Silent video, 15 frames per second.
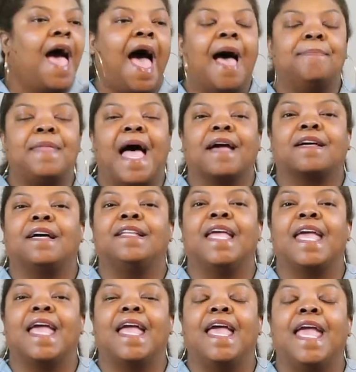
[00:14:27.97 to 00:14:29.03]
I'm not
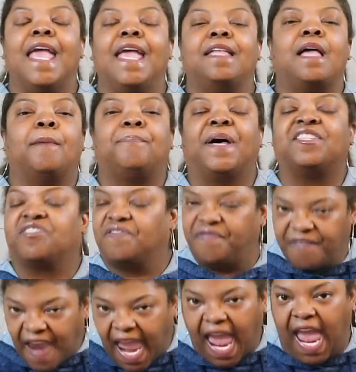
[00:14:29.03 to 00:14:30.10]
going to eat a bunch of
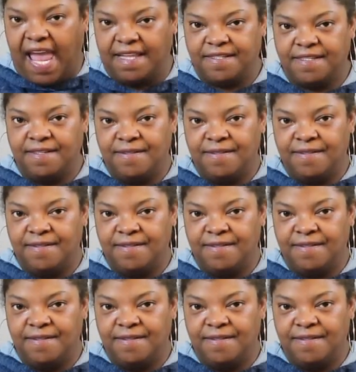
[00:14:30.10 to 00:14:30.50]
fat.